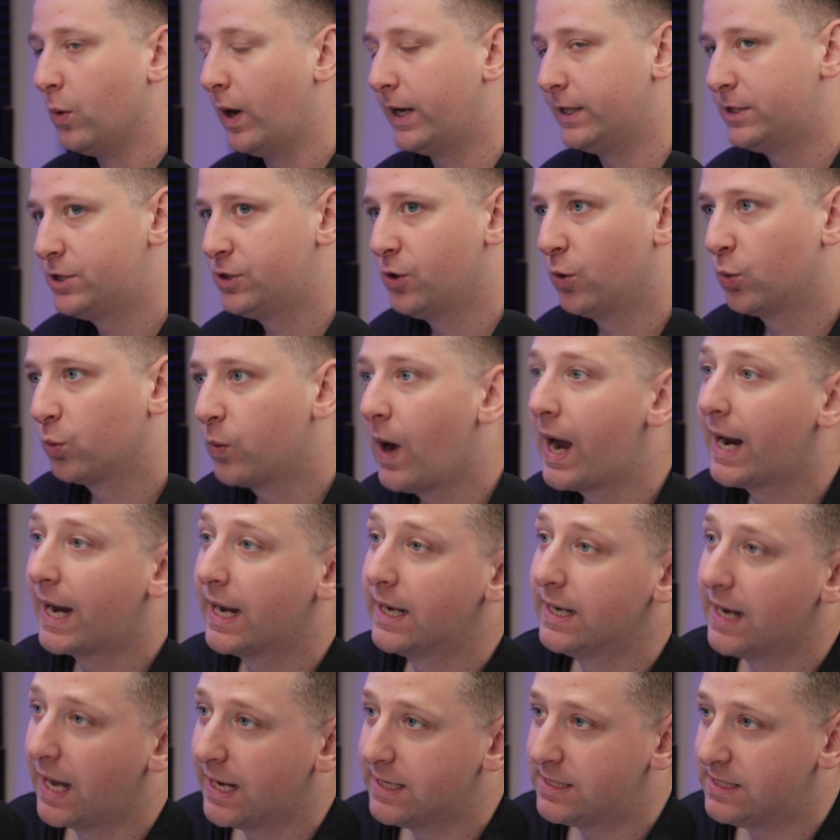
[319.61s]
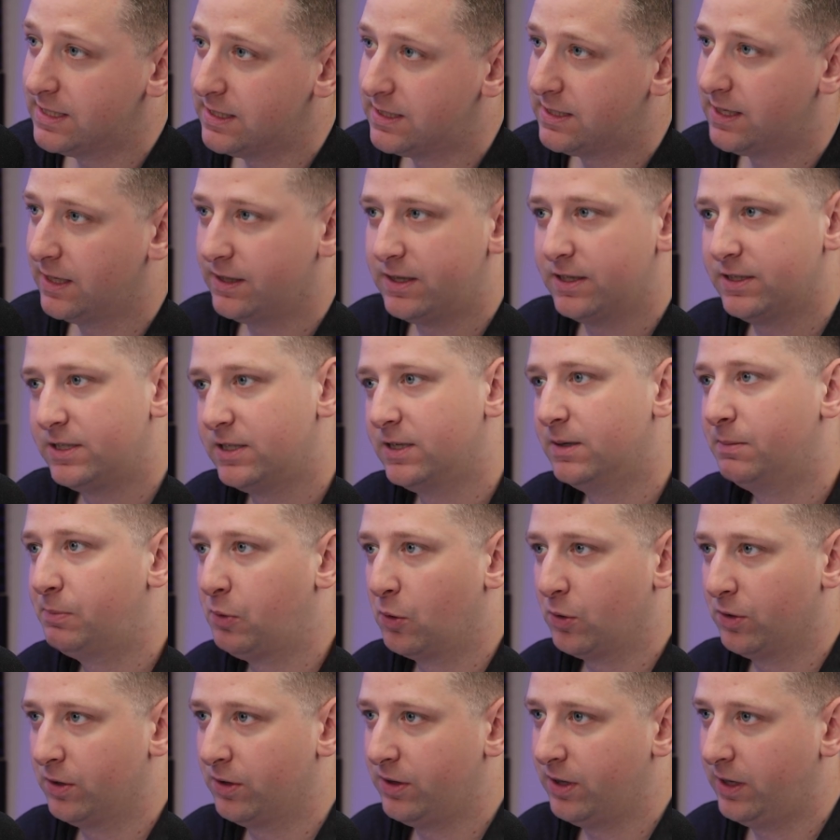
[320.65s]
Right, so recognizing Sith is an
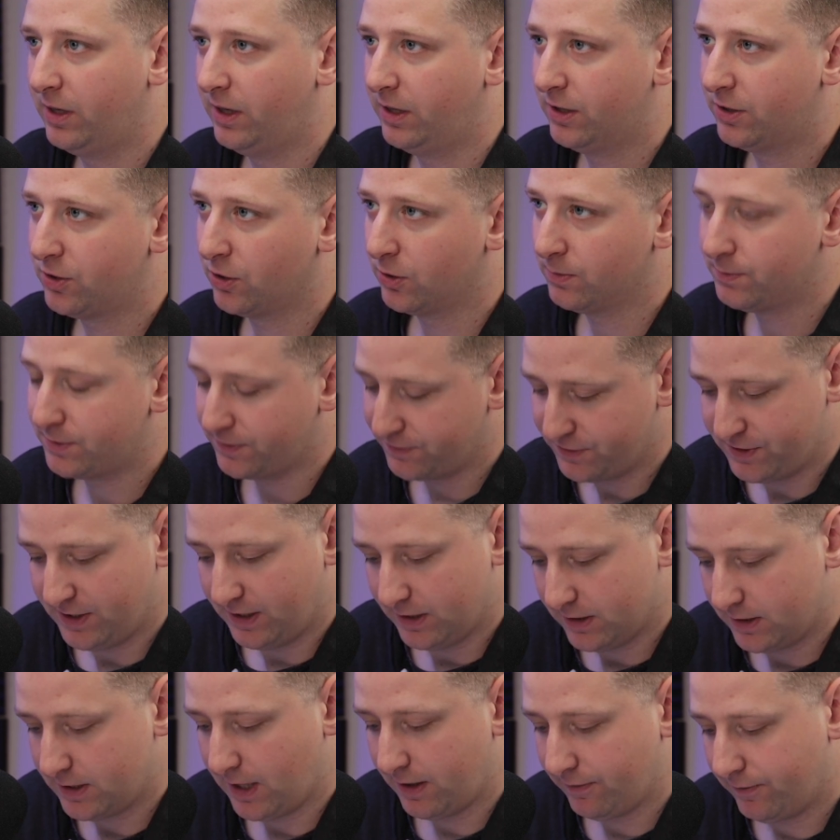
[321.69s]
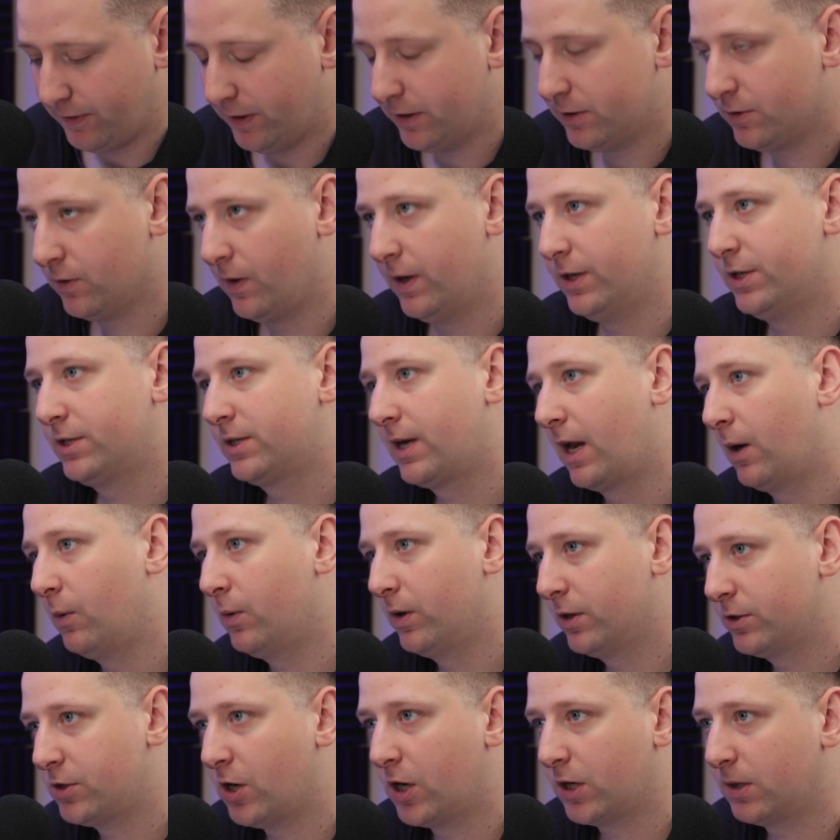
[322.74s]
important thing in terms of scene safety. So I just kind of
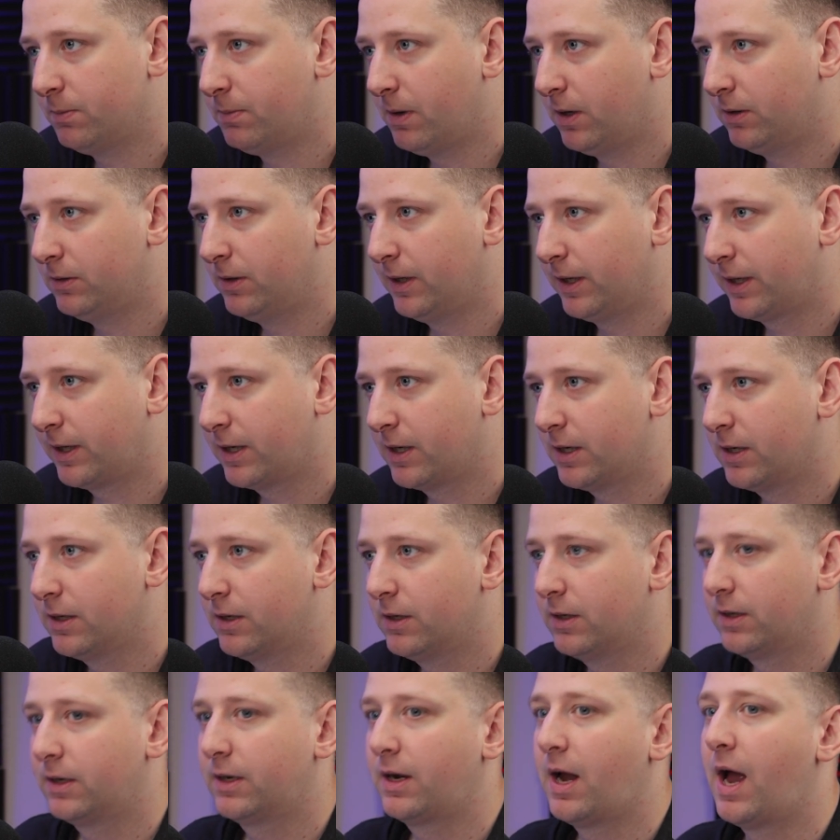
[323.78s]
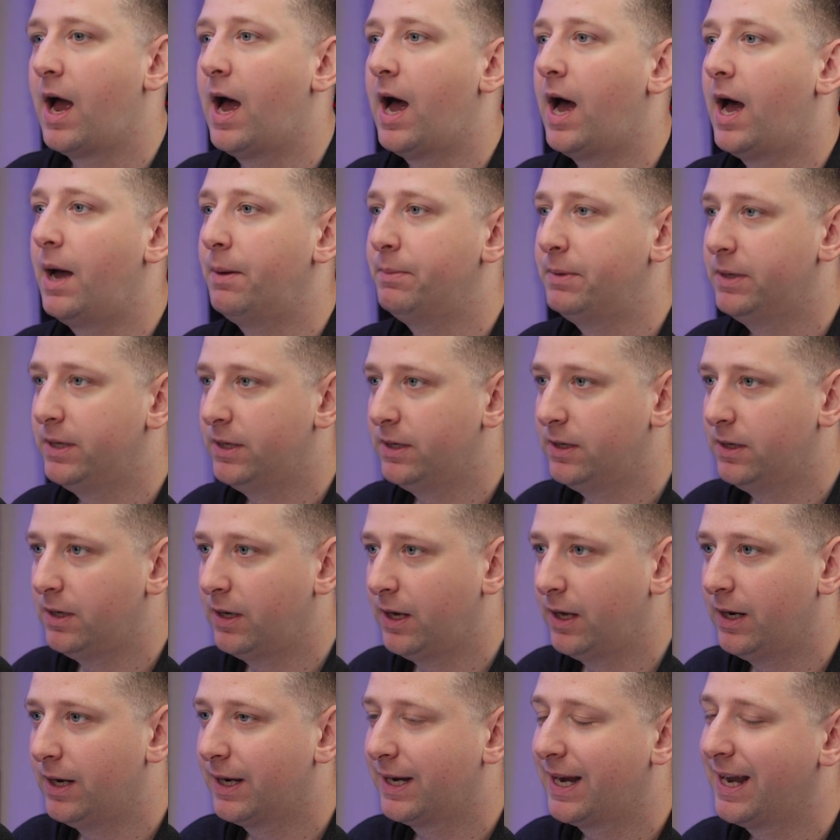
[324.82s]
want to talk about like common,
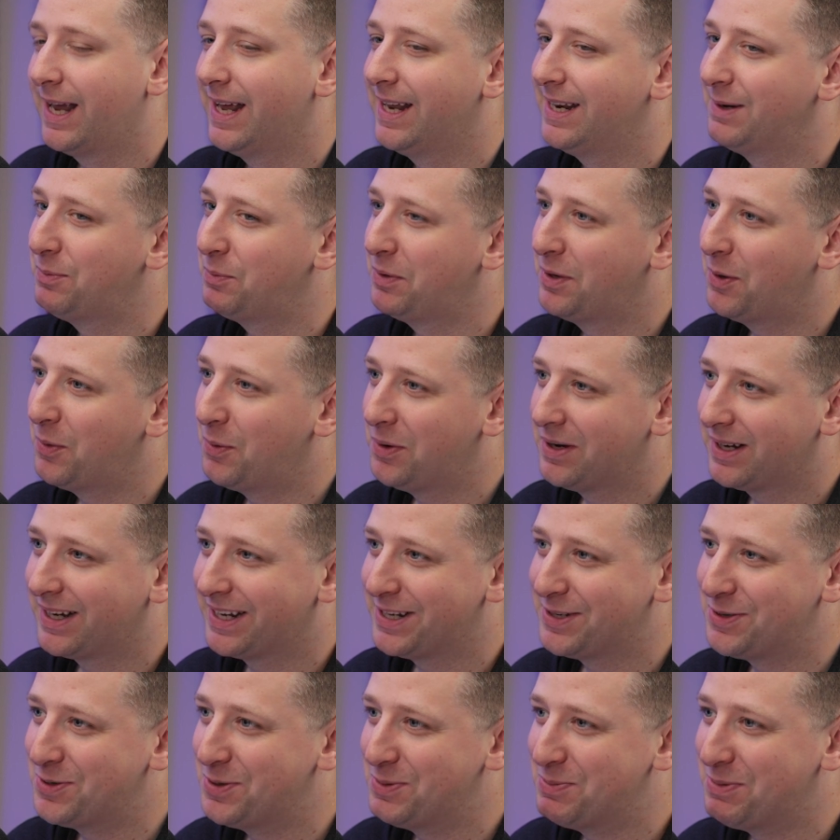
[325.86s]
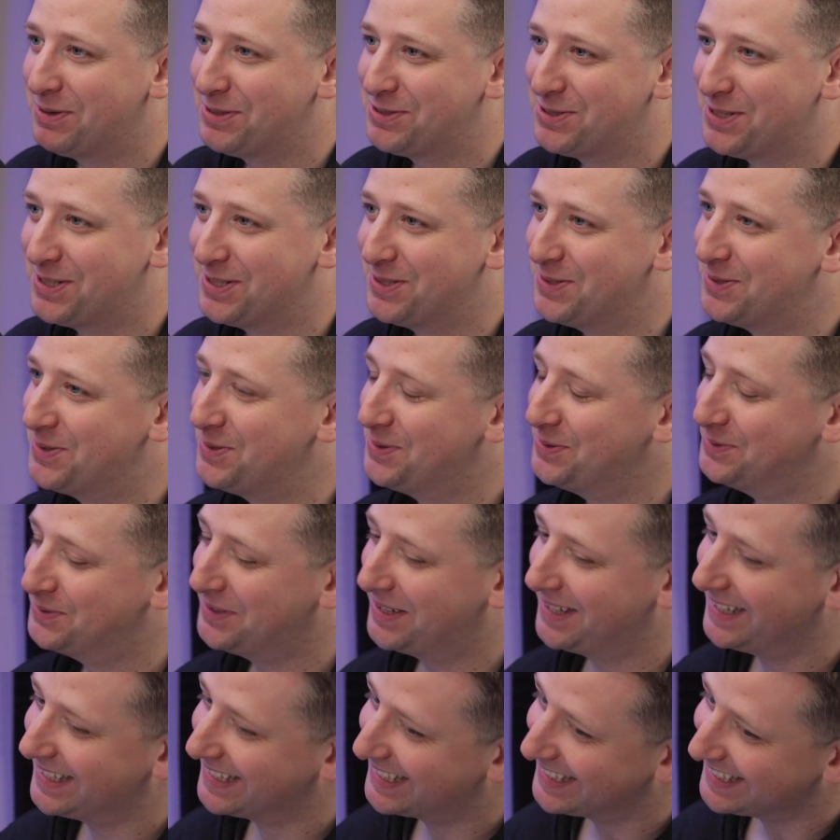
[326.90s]
and again, we don't want to get too much into
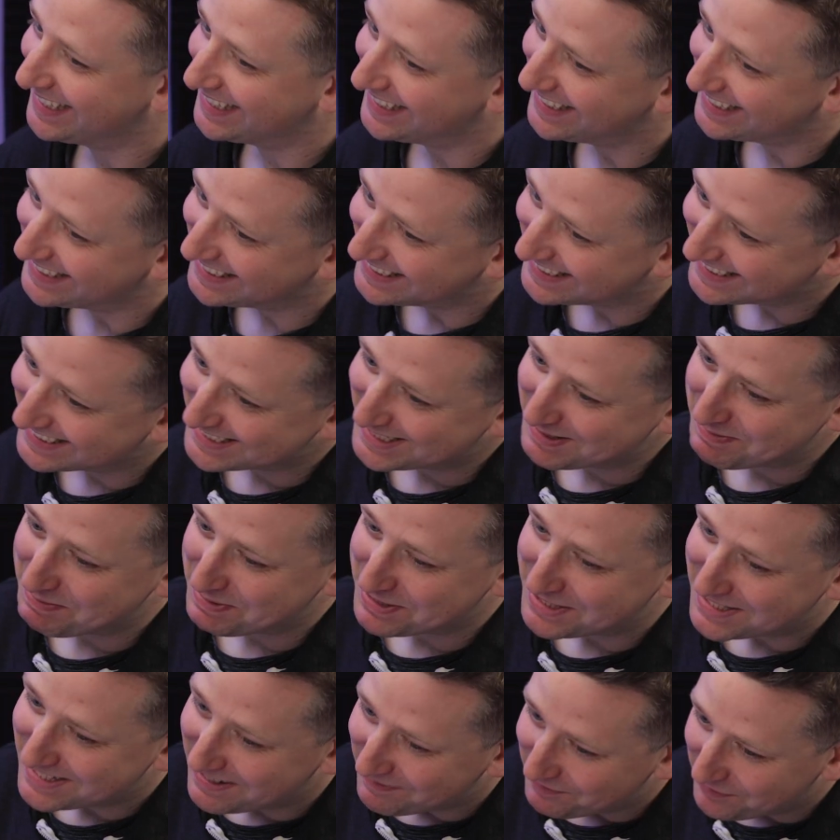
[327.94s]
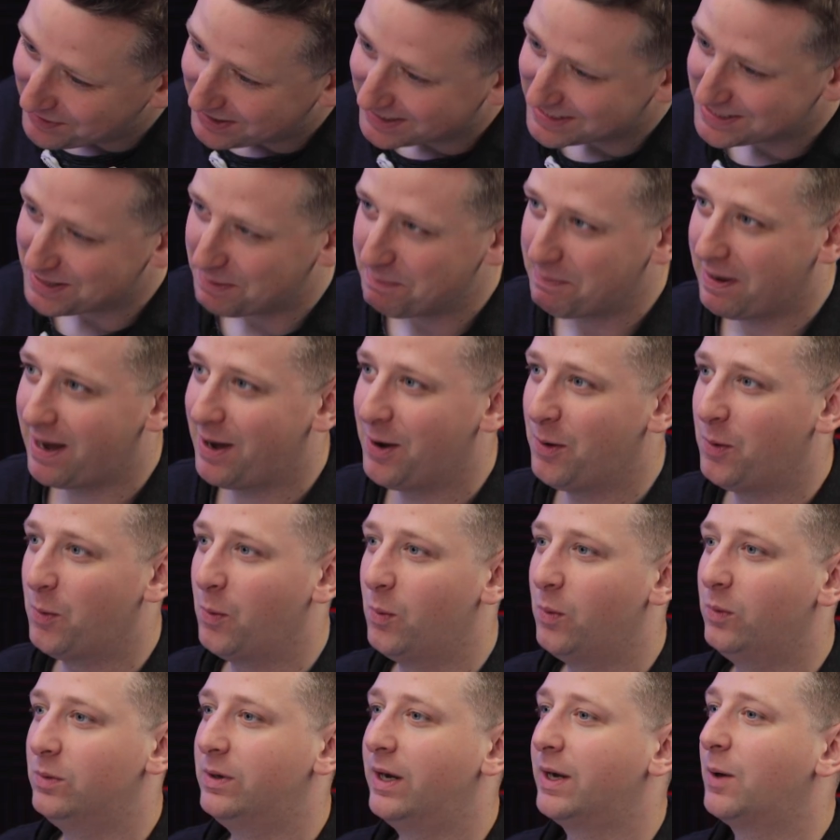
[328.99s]
like specifics
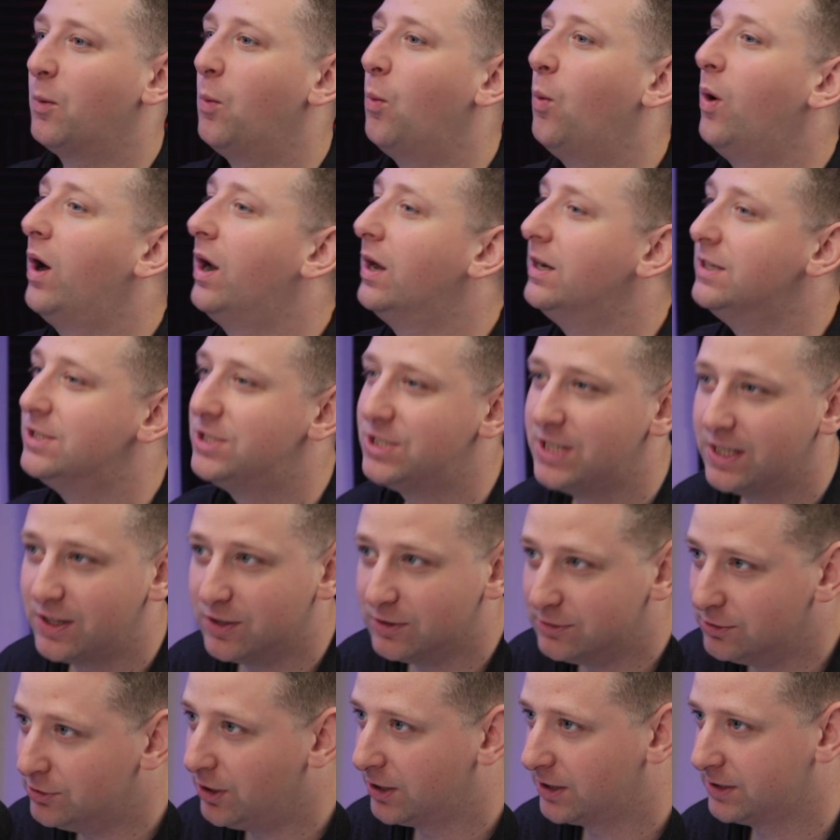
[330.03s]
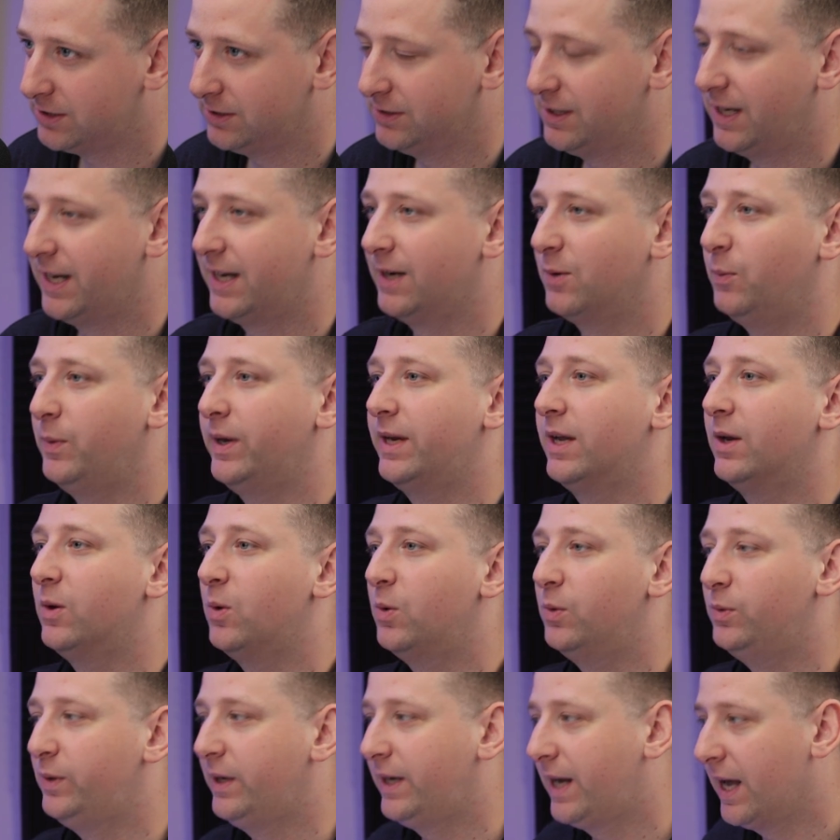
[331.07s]
about like what a Sith looks like. We can
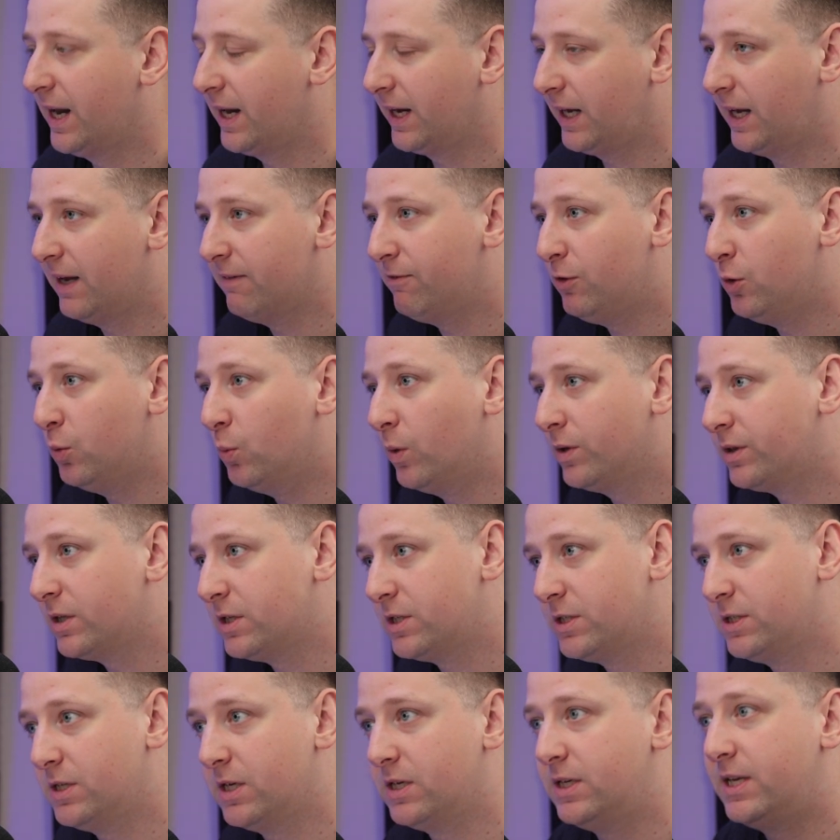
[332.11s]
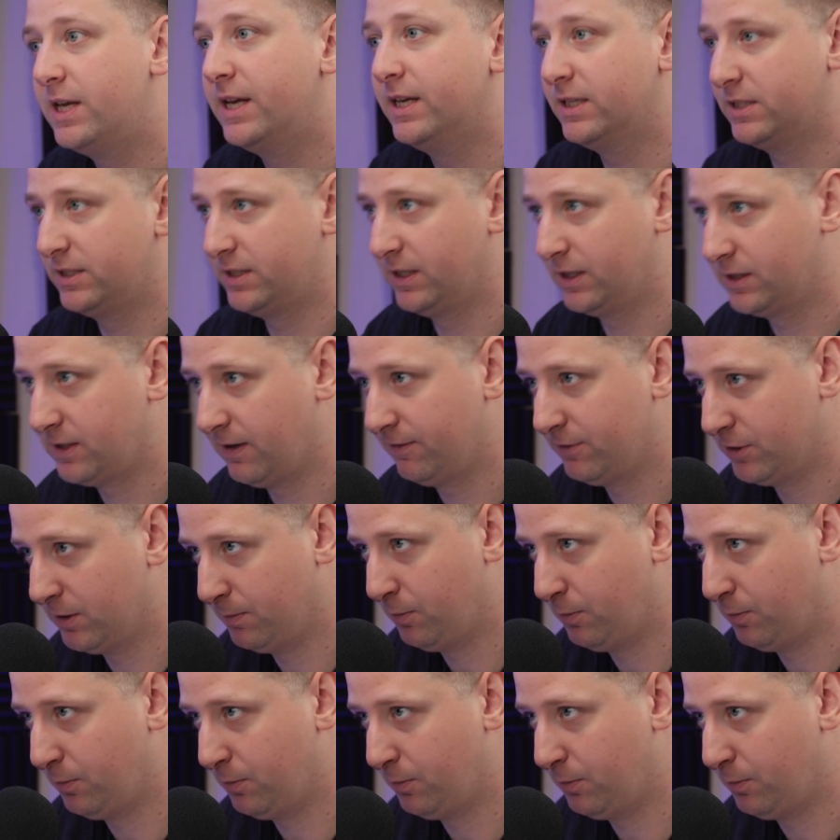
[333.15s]
only kind of give you what the statistics have